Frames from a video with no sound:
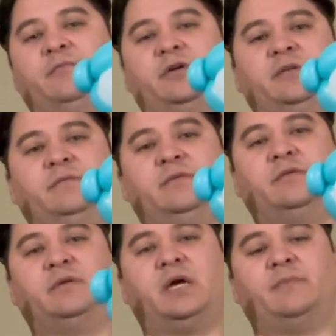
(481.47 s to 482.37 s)
one,
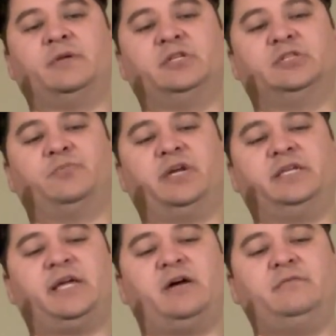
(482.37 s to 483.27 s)
I'm going to just bring
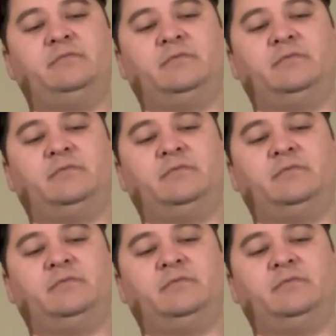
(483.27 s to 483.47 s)
it down